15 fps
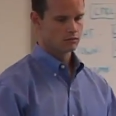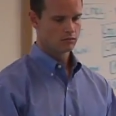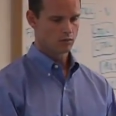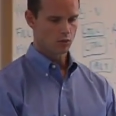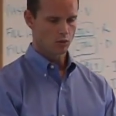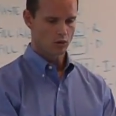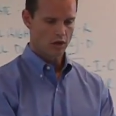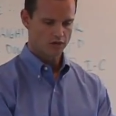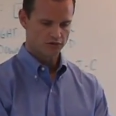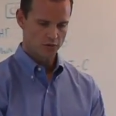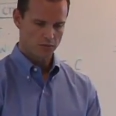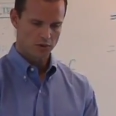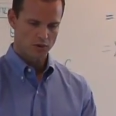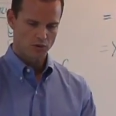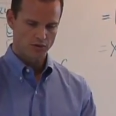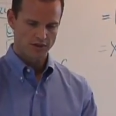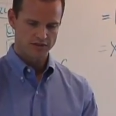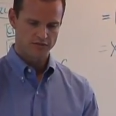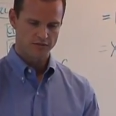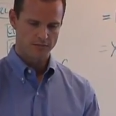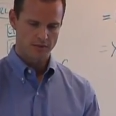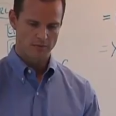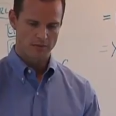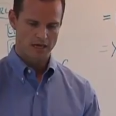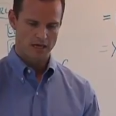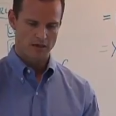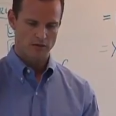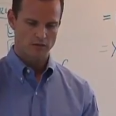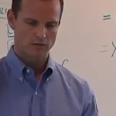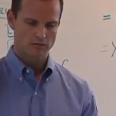But we'll also pull this from the
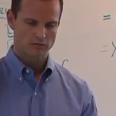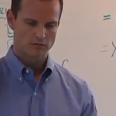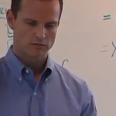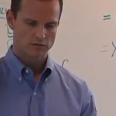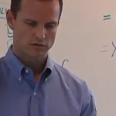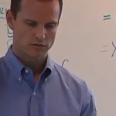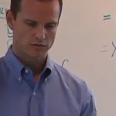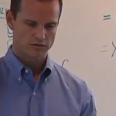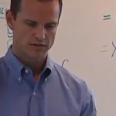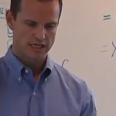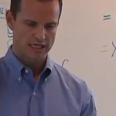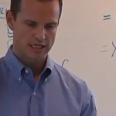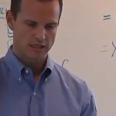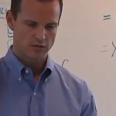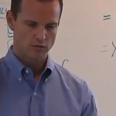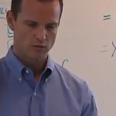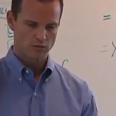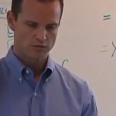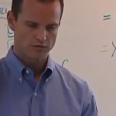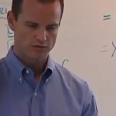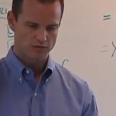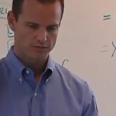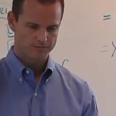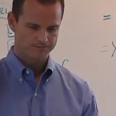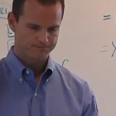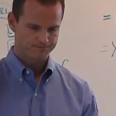model. So we'll say equals